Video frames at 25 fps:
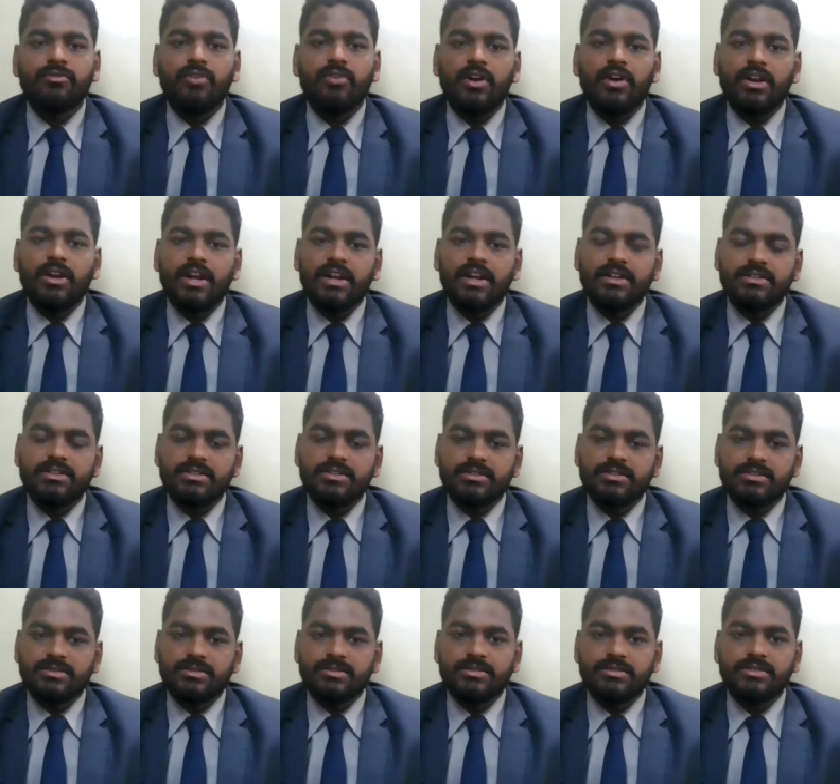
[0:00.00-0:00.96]
of
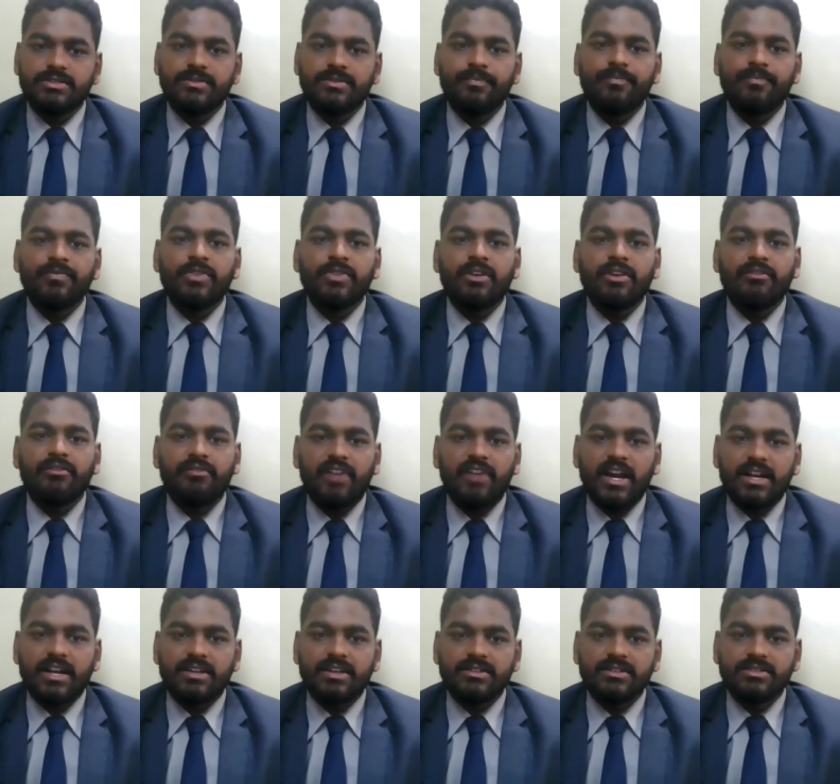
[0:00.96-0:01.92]
organizations.
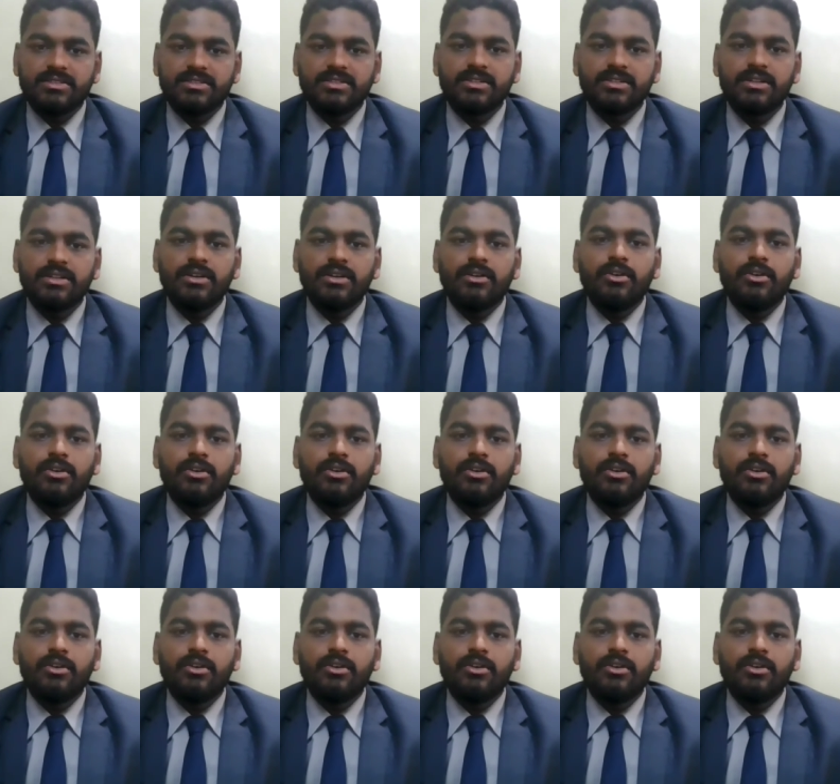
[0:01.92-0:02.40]
Factors.